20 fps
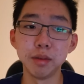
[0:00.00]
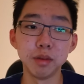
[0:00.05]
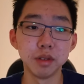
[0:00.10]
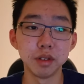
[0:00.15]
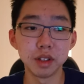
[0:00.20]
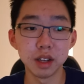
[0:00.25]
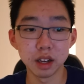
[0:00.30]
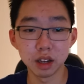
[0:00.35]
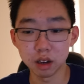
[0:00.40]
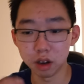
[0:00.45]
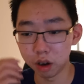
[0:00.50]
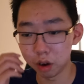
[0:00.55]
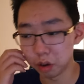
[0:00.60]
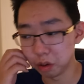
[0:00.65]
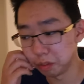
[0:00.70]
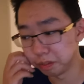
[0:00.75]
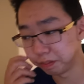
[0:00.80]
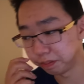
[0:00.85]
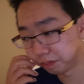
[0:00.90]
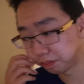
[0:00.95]
It was like,
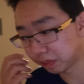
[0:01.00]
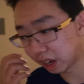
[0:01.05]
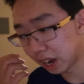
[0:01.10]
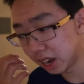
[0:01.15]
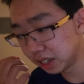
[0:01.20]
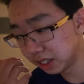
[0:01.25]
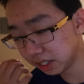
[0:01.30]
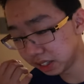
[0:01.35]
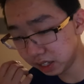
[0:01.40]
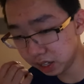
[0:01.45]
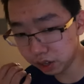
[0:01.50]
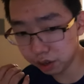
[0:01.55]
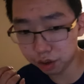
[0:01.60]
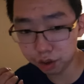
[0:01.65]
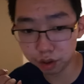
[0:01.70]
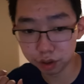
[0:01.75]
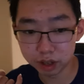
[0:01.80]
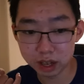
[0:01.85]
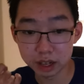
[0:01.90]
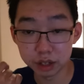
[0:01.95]
oh, I see
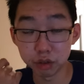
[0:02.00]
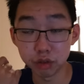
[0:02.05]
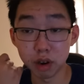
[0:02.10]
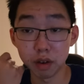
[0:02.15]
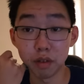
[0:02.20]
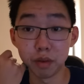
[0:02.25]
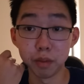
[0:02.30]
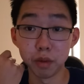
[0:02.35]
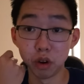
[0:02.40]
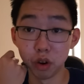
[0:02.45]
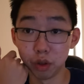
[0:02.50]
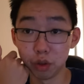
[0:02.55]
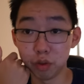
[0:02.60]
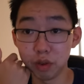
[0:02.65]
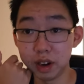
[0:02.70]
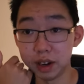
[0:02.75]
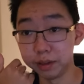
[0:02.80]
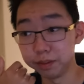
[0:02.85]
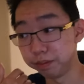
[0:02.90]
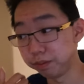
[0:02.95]
you test drive a Model
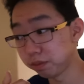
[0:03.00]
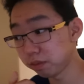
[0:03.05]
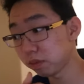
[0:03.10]
3.